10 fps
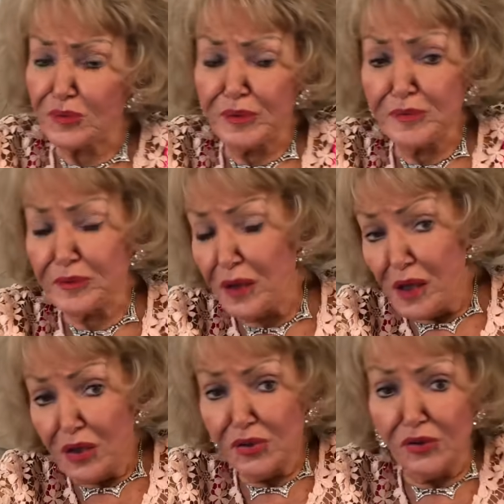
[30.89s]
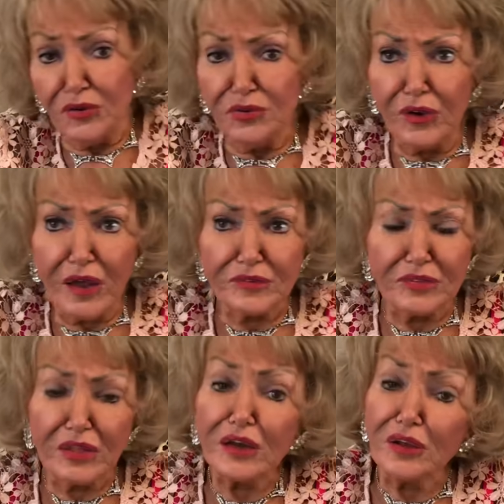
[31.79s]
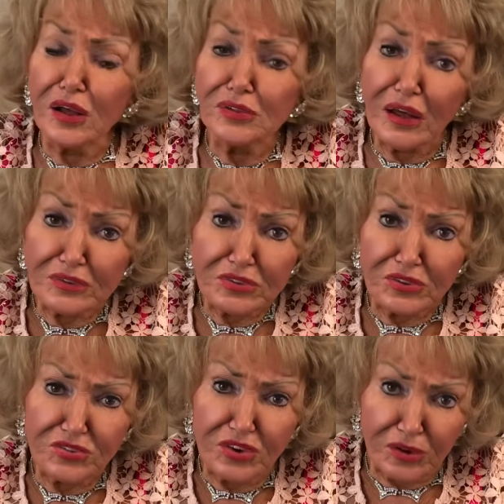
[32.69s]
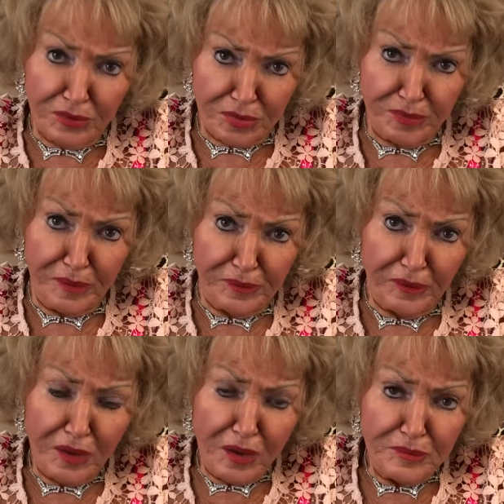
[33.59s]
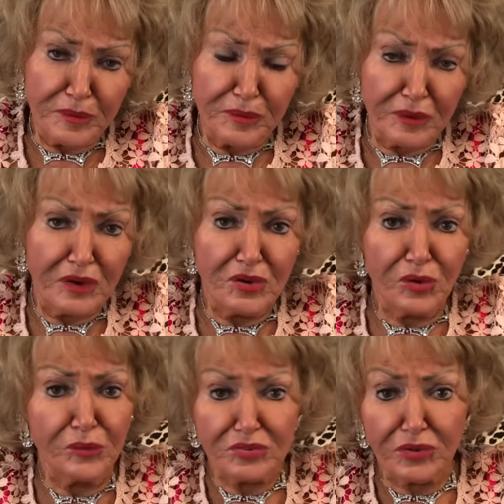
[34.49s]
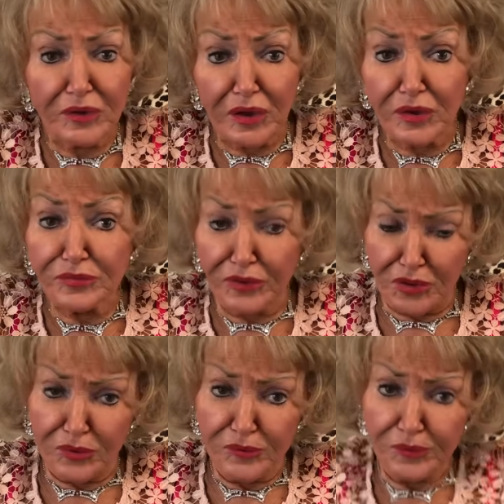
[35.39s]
People, you have a lot to share with people. People want to know what's going on for you.